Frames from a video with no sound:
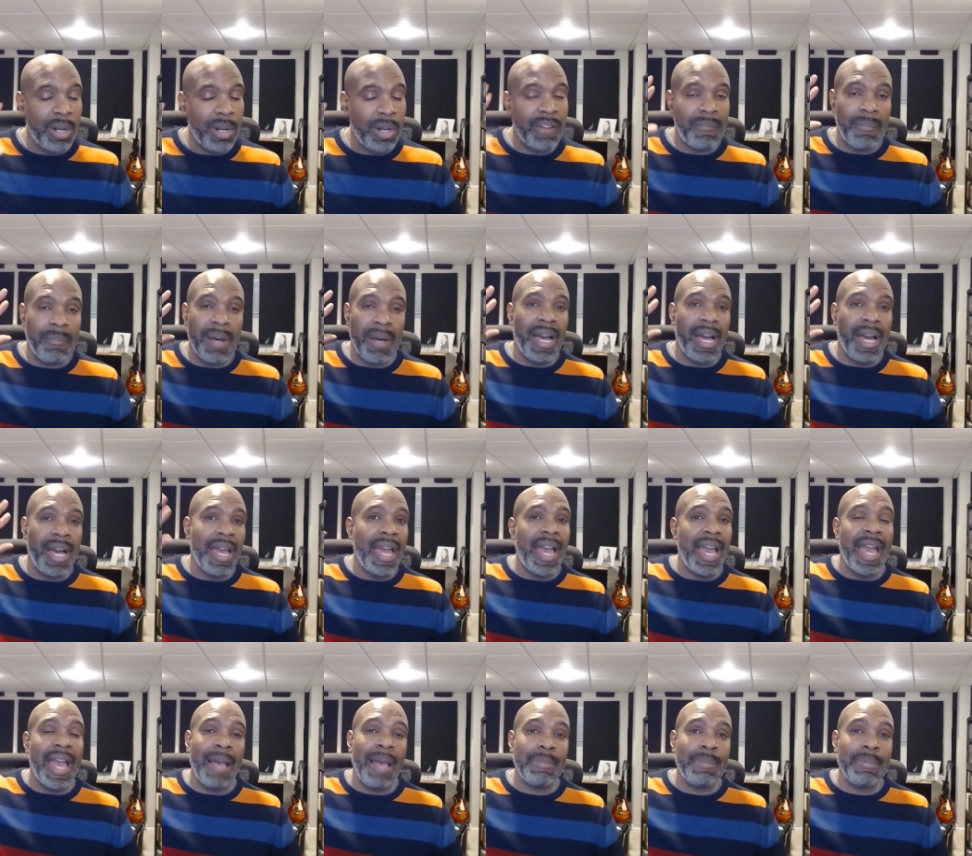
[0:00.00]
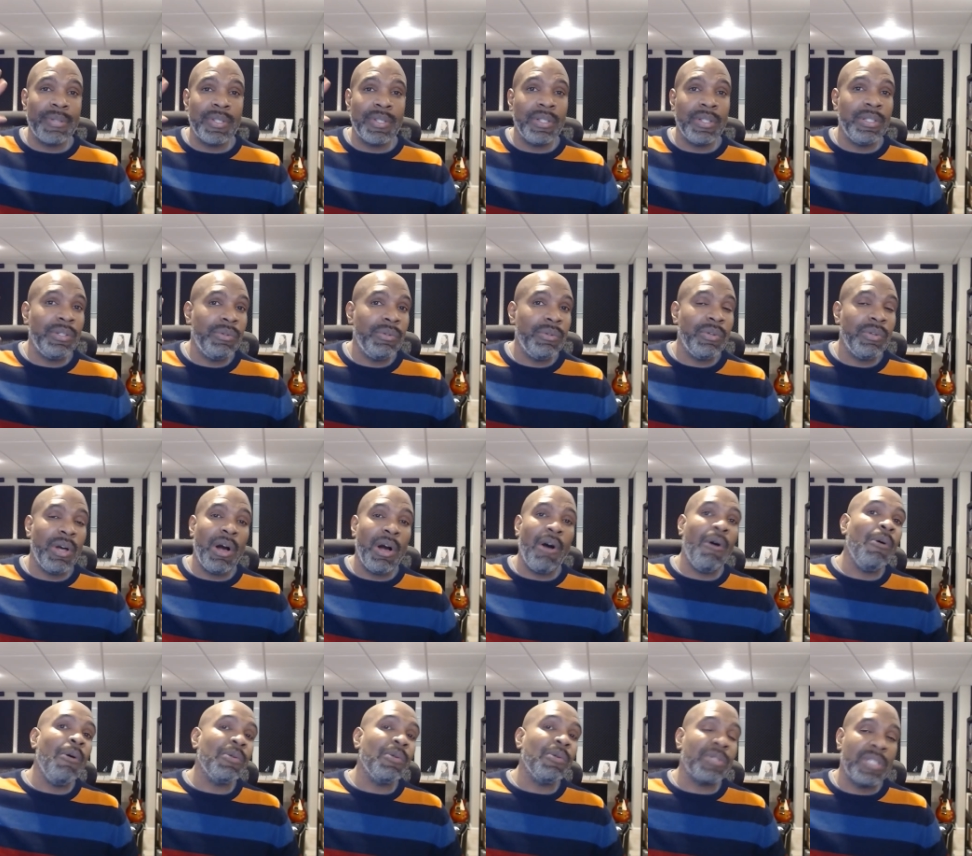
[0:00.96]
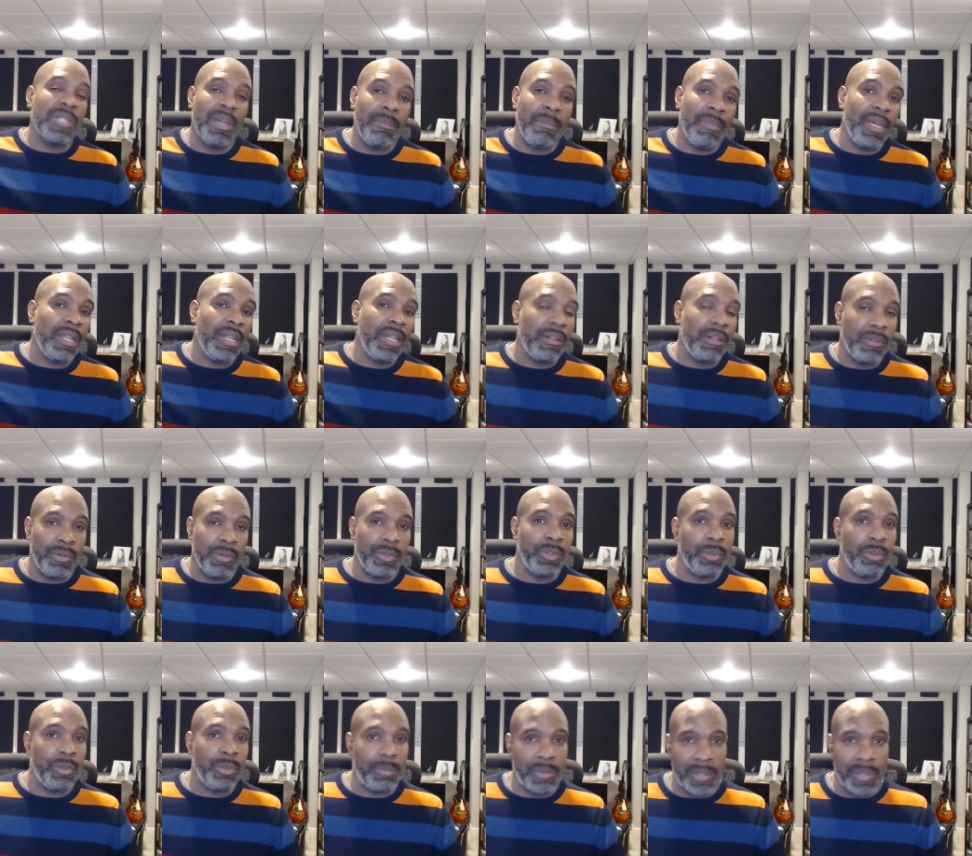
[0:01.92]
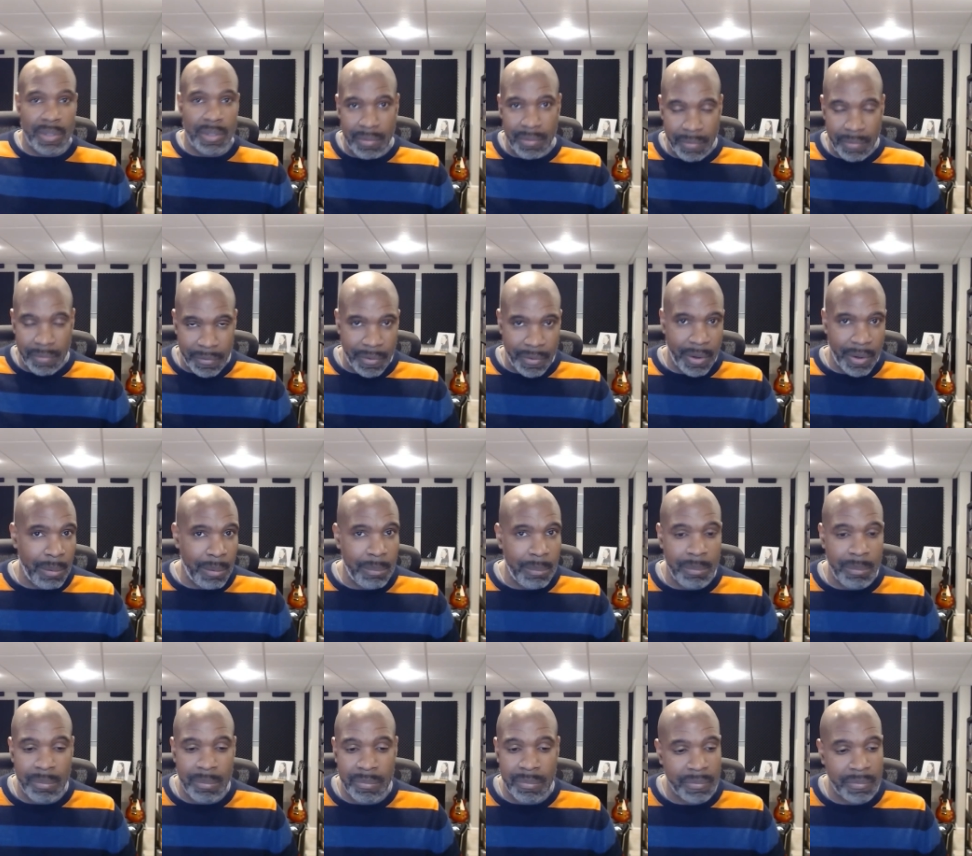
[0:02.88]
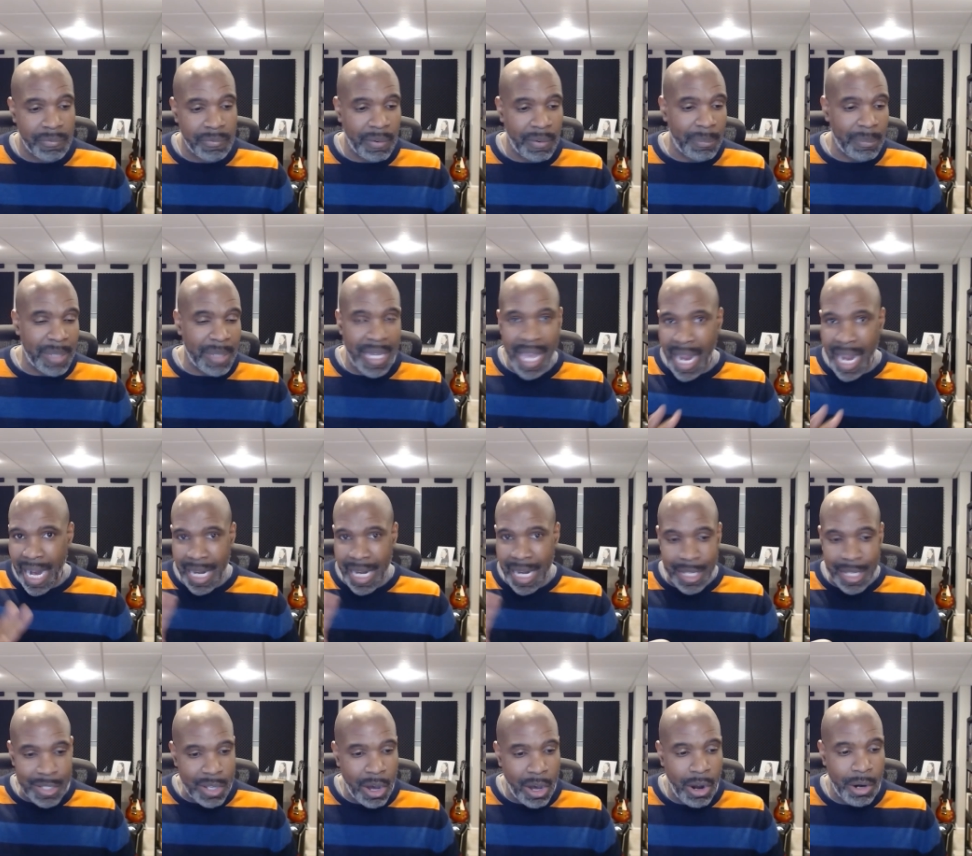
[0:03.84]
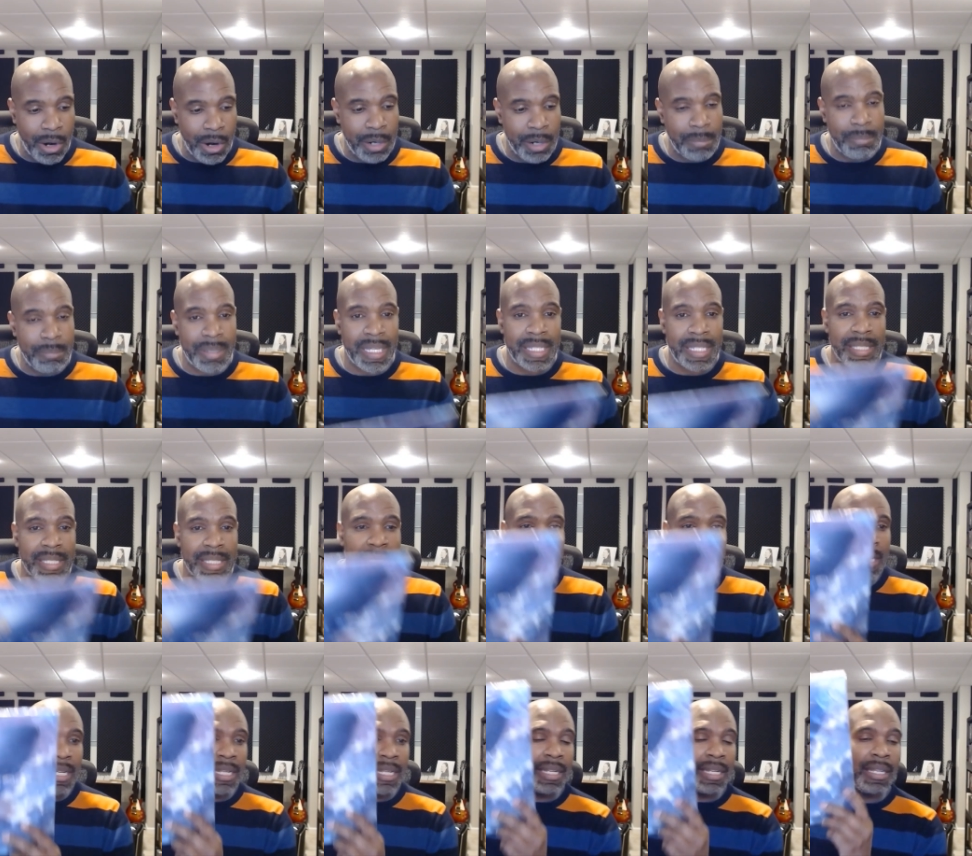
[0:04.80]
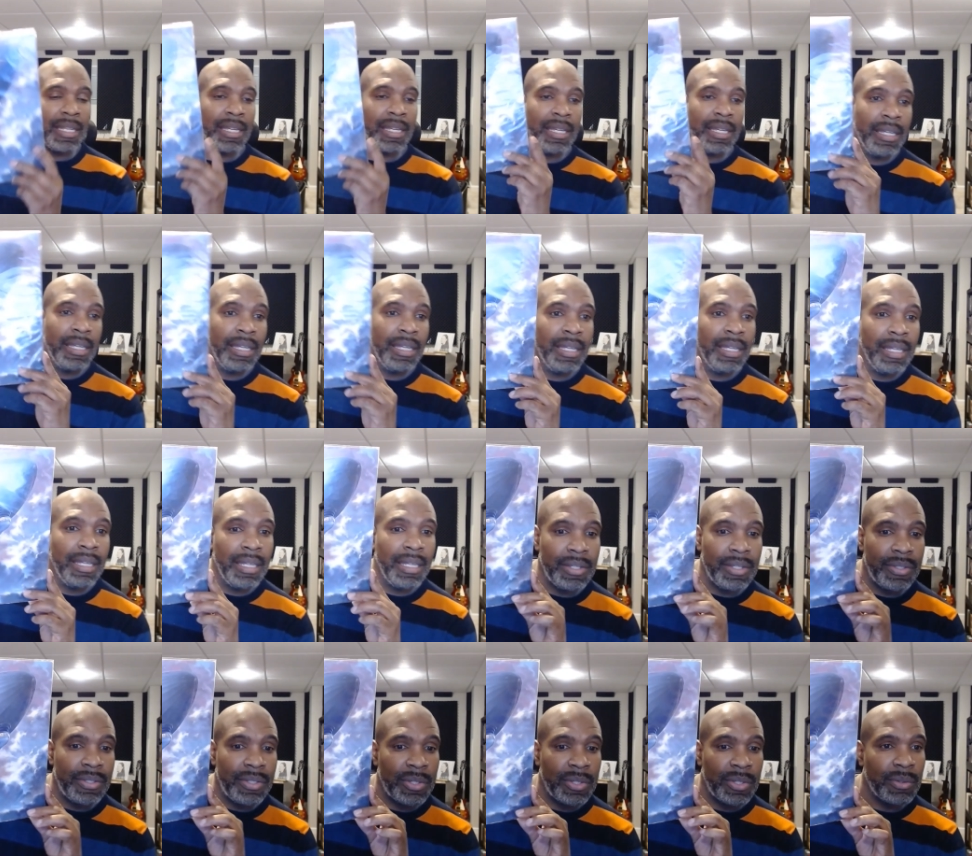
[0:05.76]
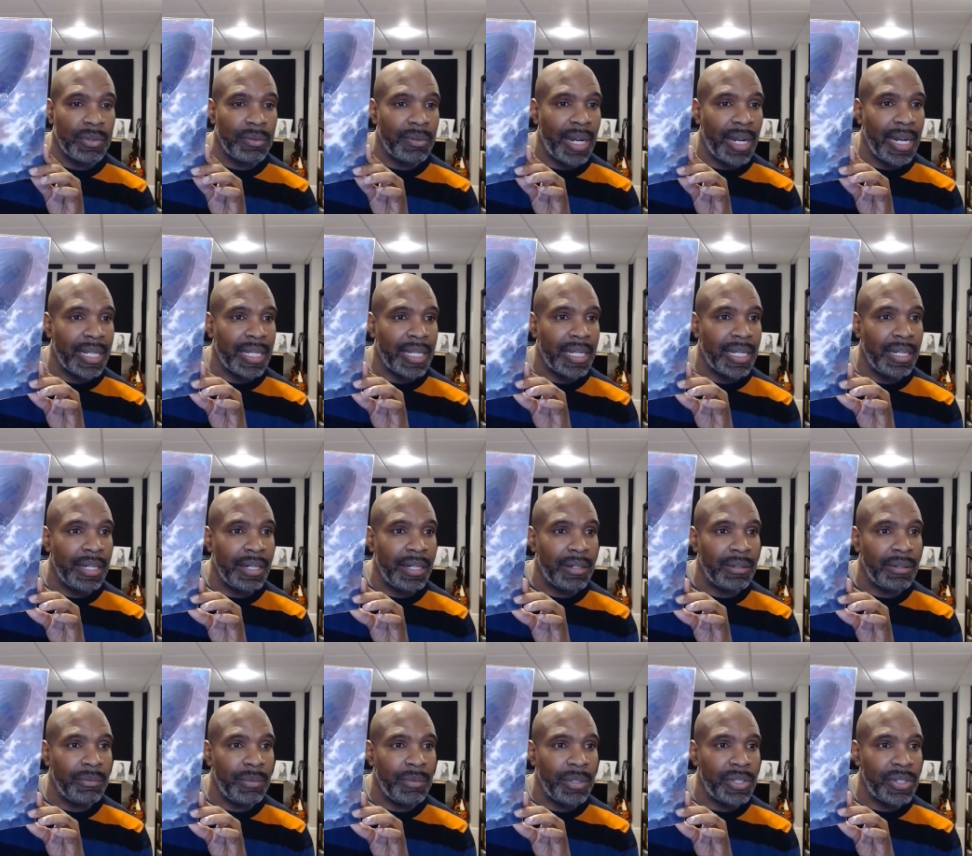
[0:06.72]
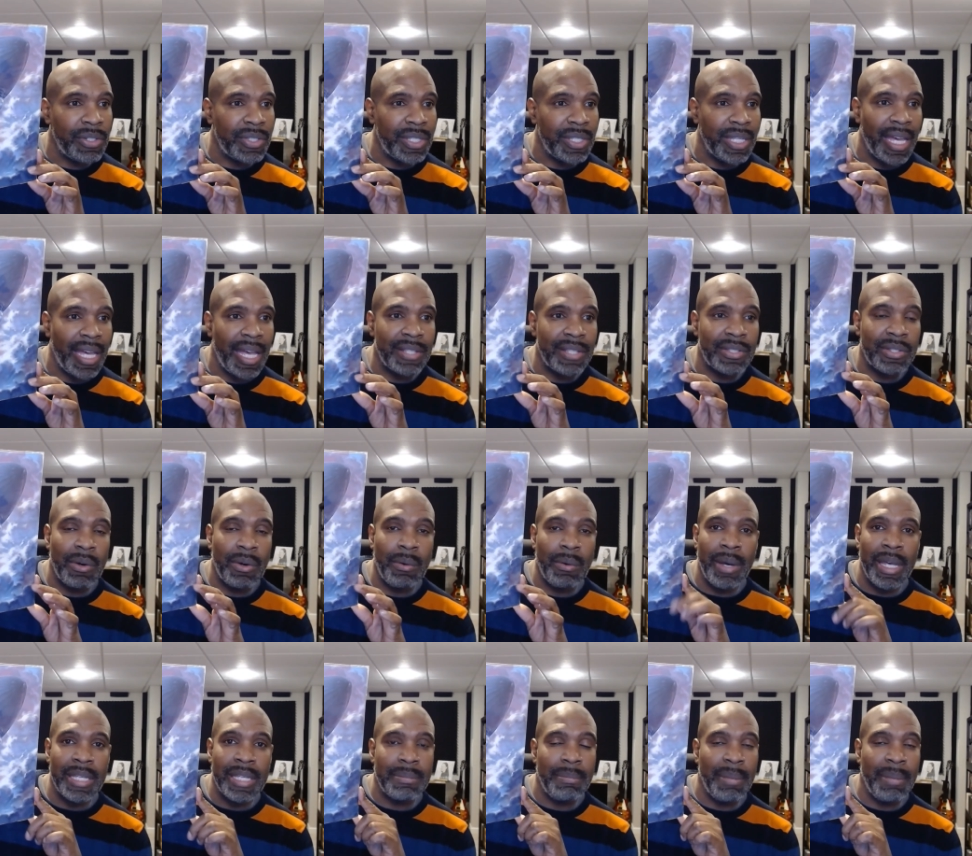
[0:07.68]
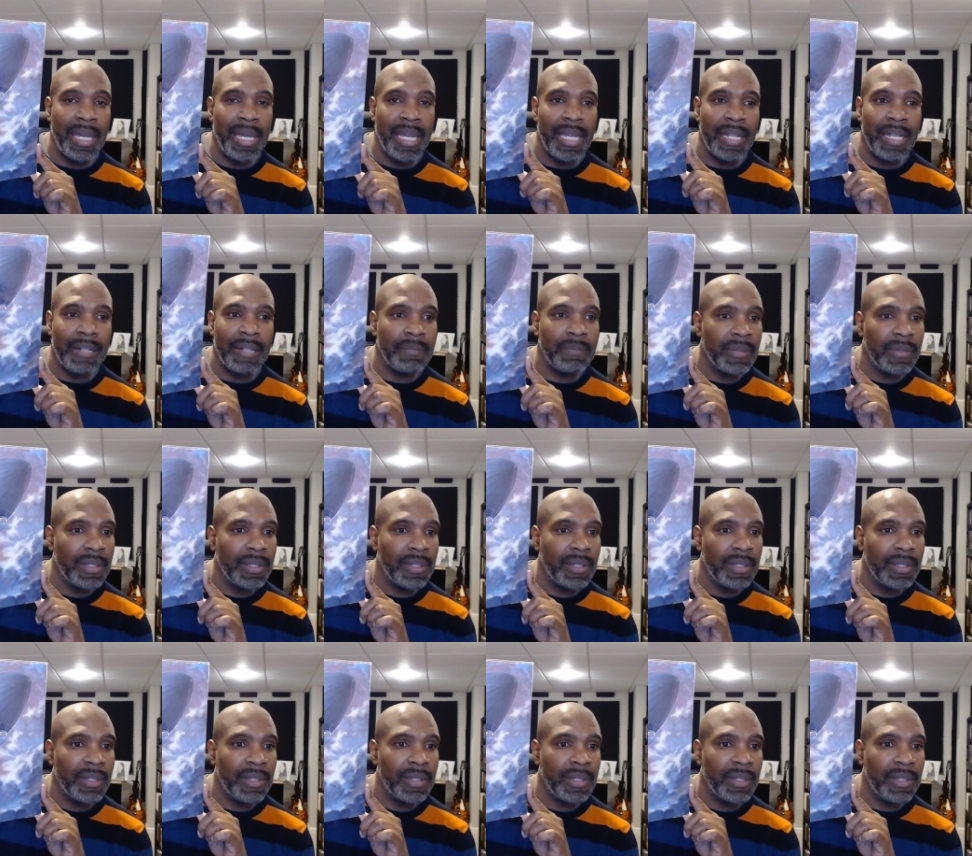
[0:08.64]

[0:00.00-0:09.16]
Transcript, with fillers: of my absolute ultimate groups from from the 80s R&B scene is this one right here, which is the SOS band.